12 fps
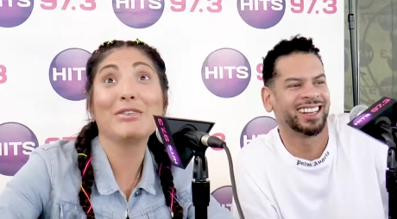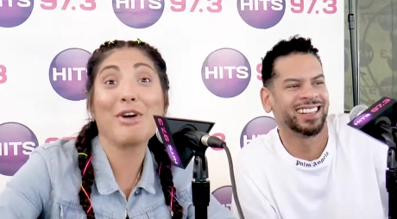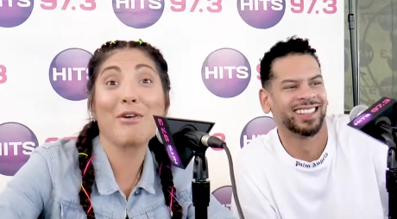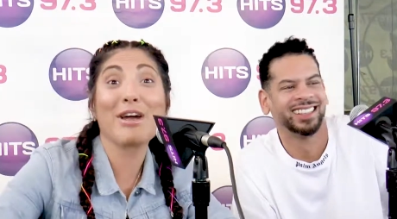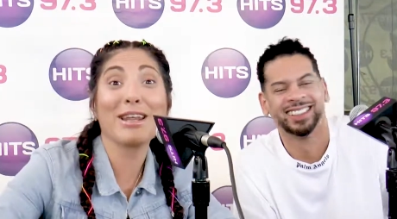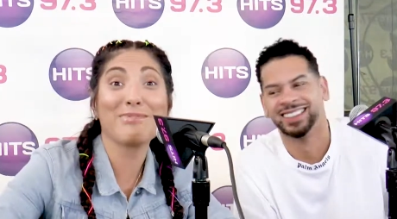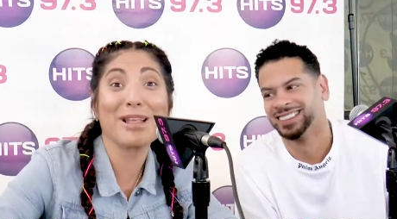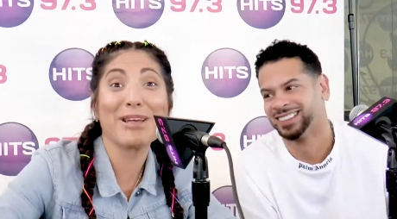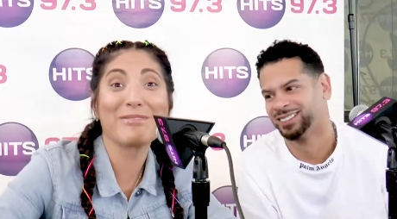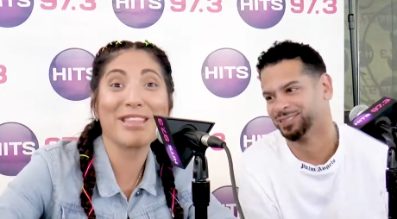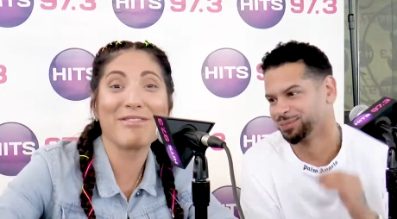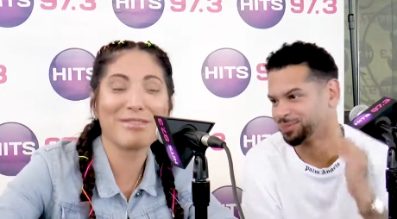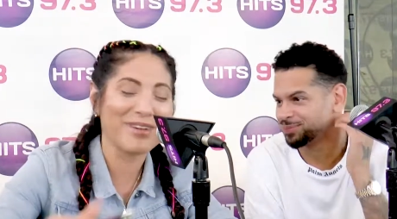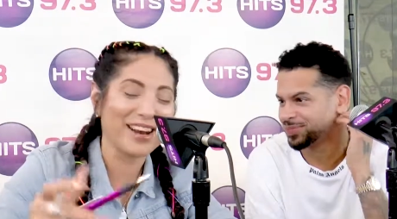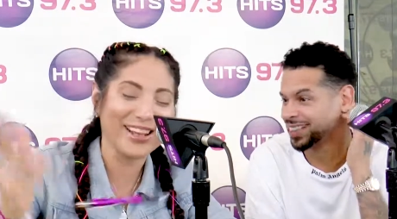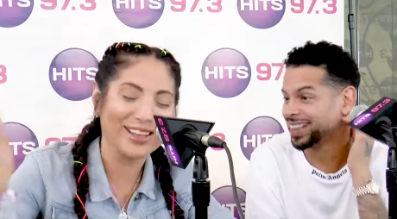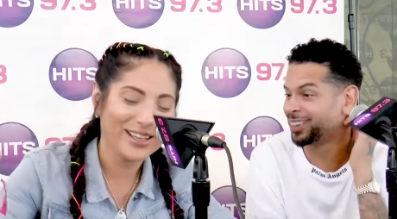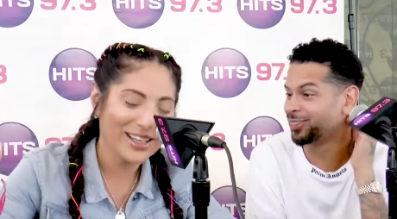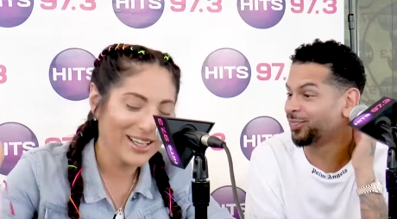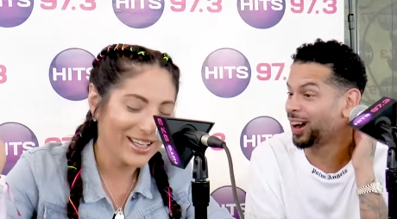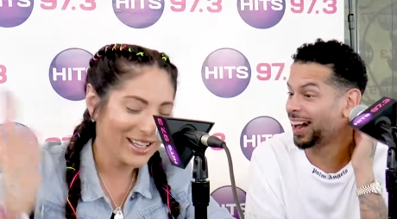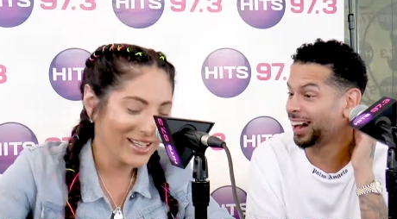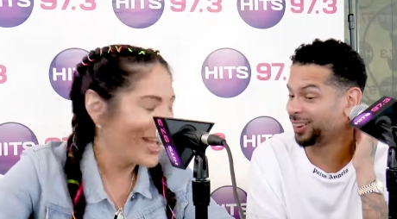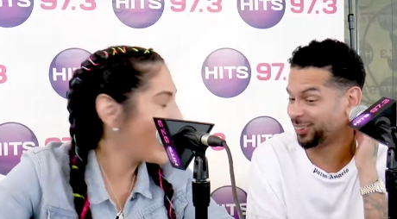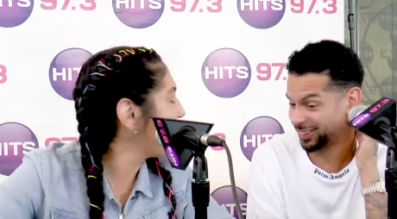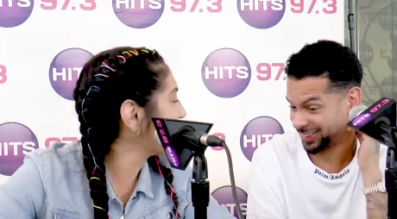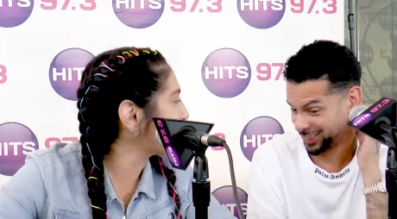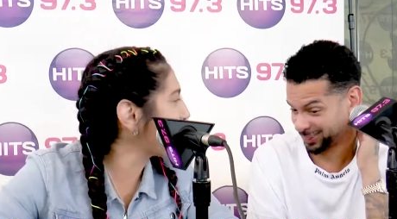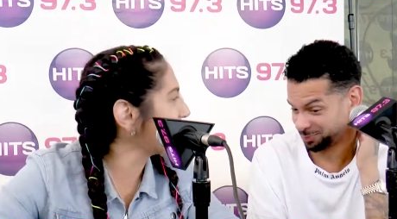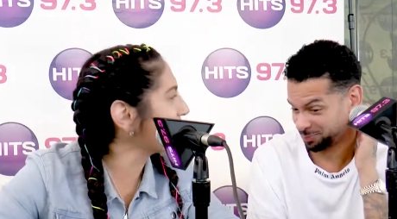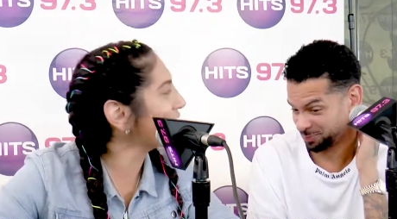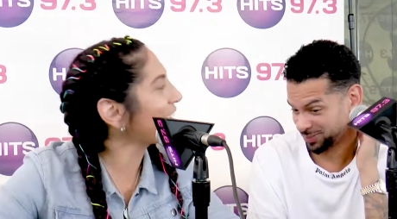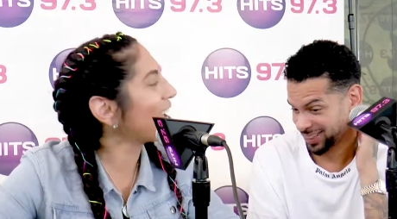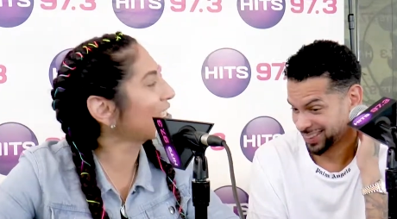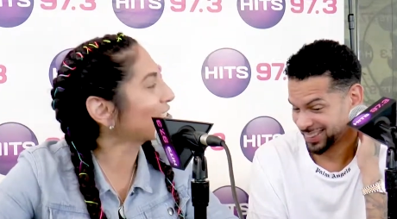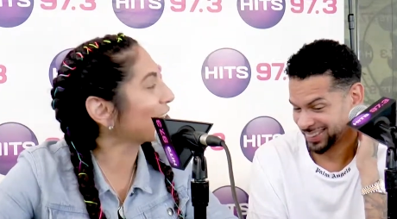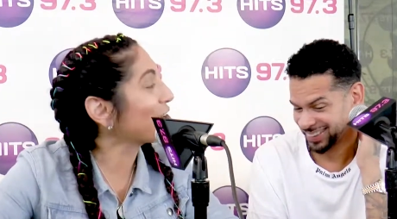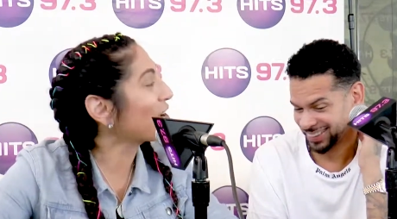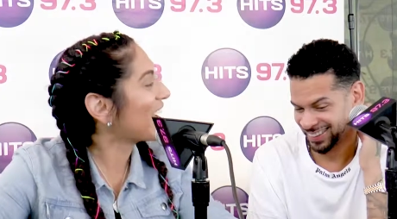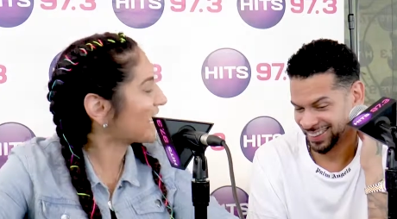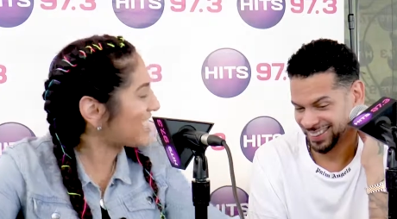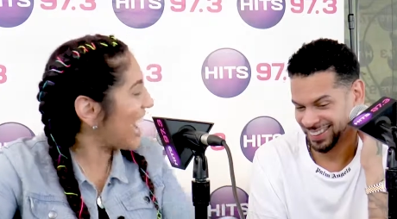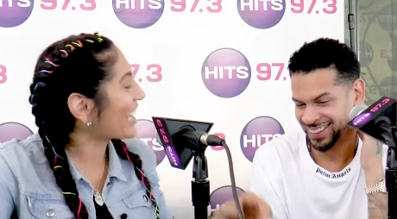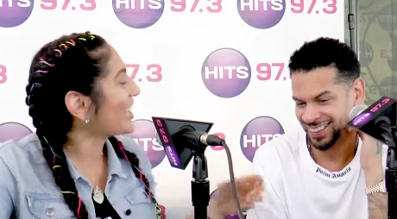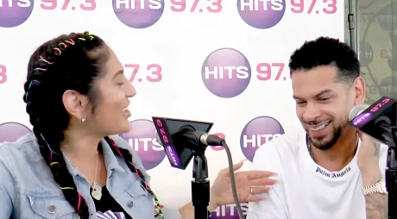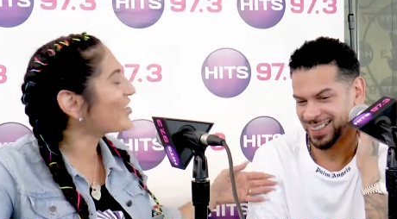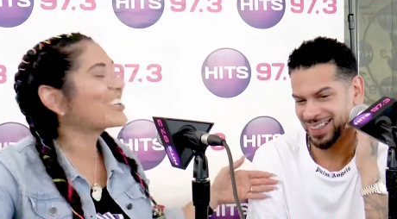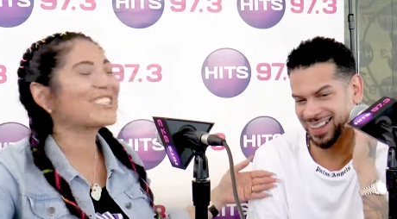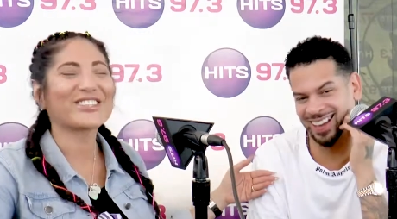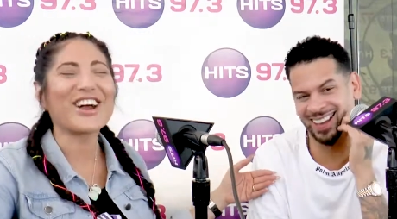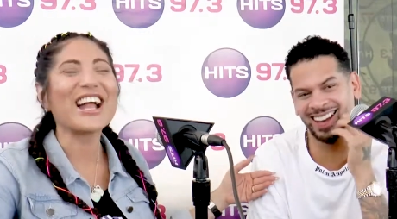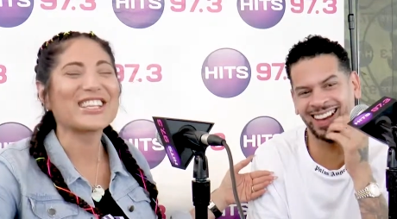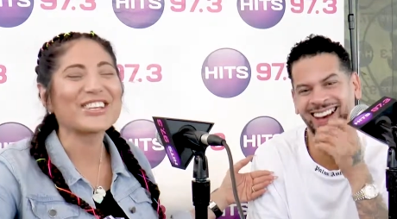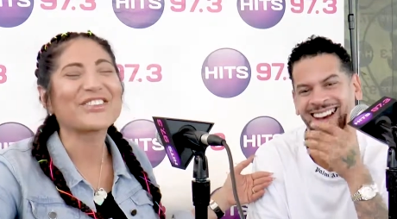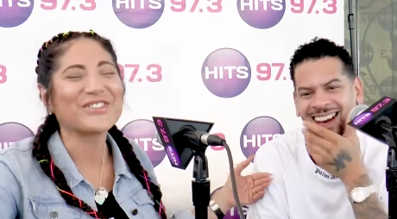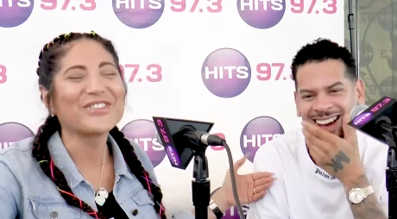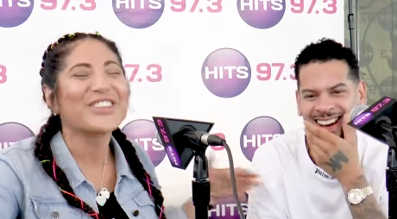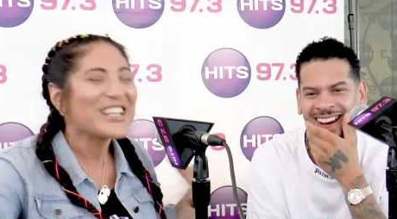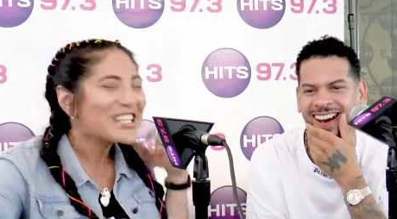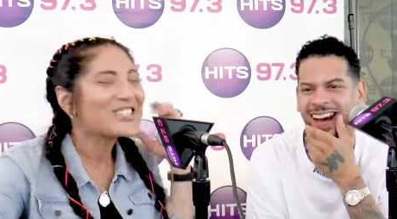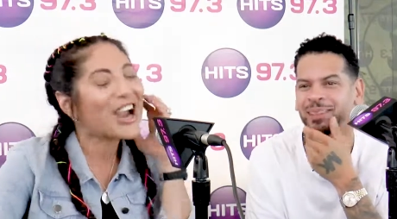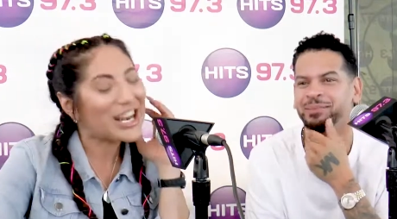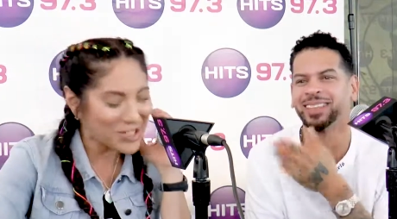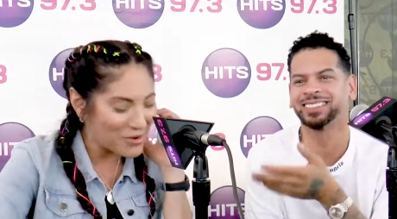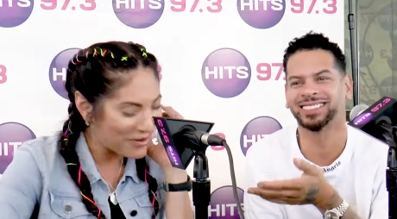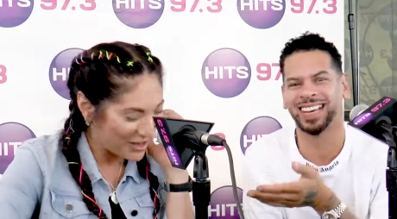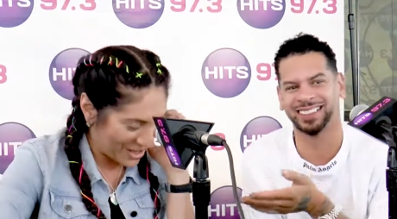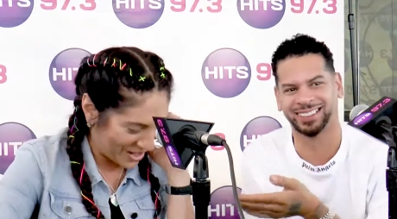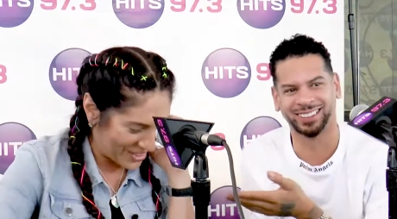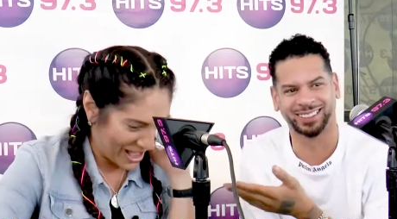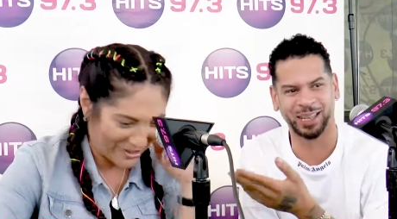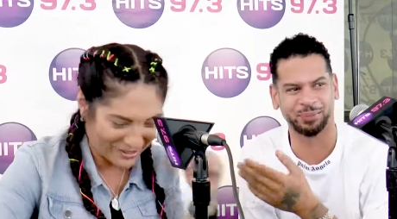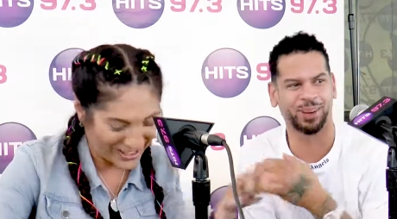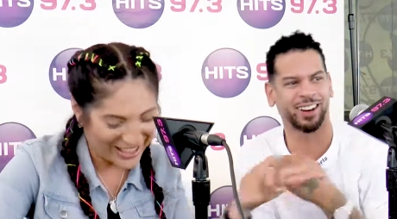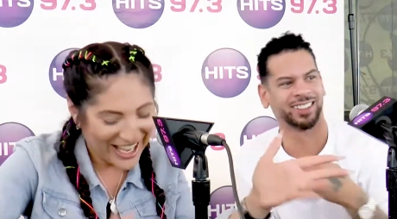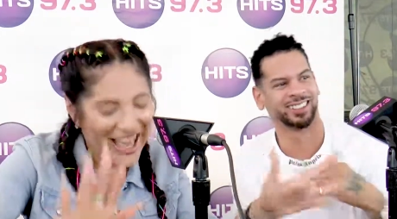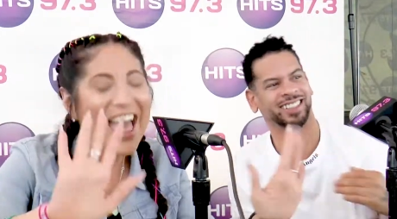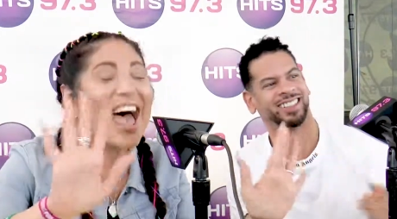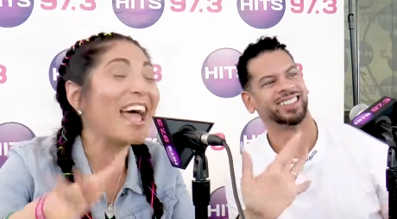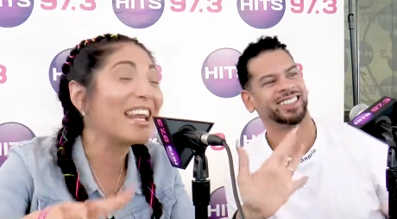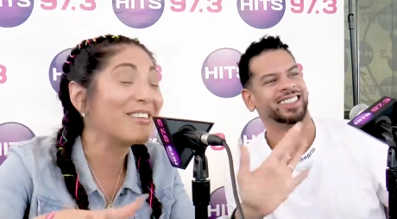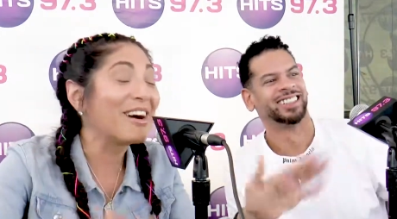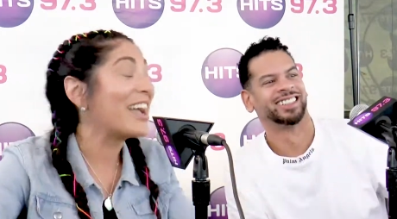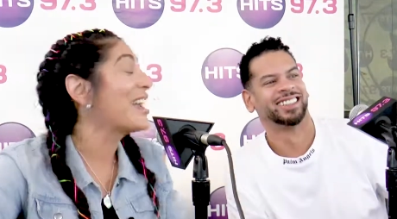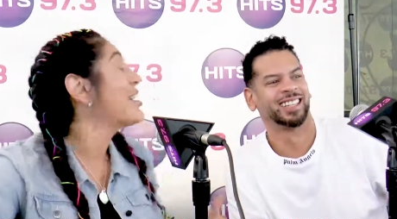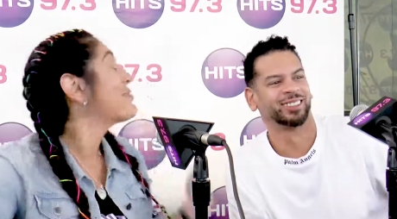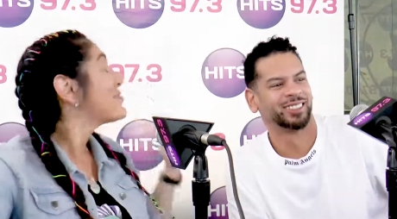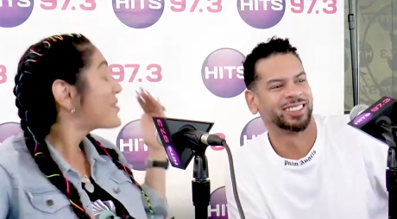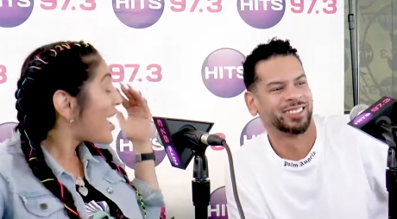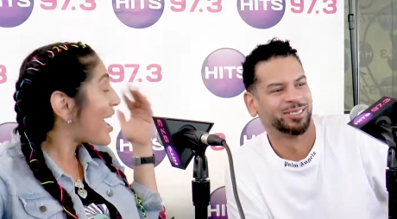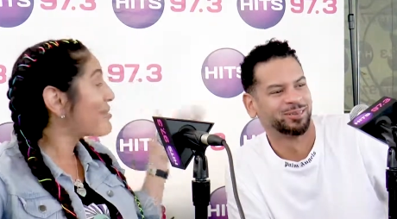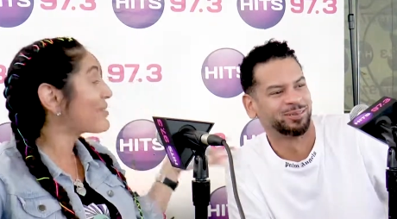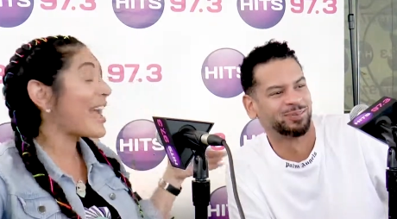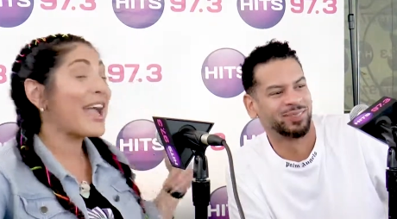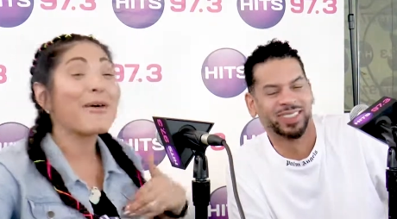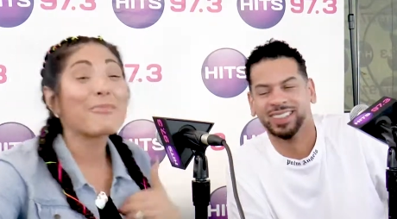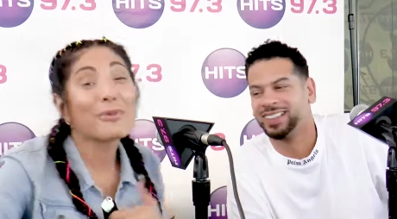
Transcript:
Speaker 1: You've already played with everybody. Oh, wow. And it's only day two. Exactly. You can scratch your scratch your beard that on that one. Pause, yeah. Anyway. Nice one. MK,